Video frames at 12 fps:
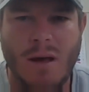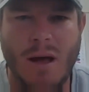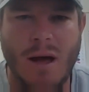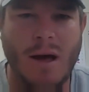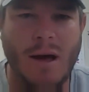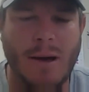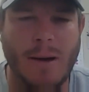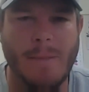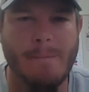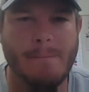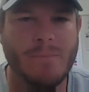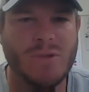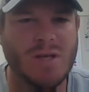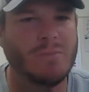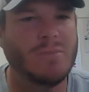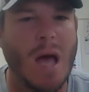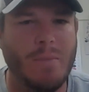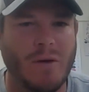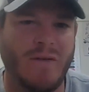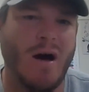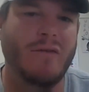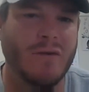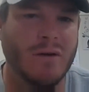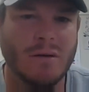um, some type of
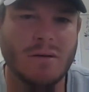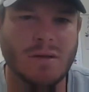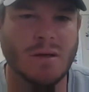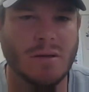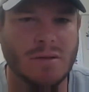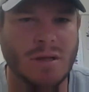offer to,